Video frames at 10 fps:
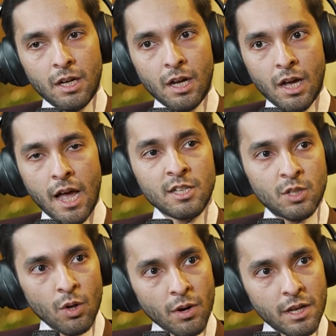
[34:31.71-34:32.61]

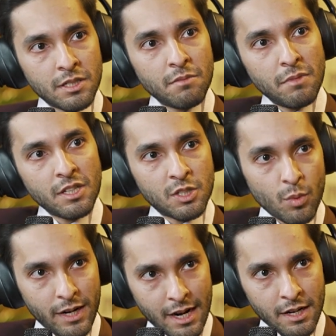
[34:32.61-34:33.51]
as long as the means
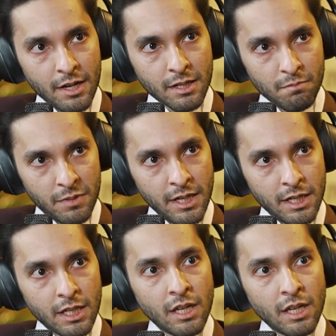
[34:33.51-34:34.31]
to an end are complete,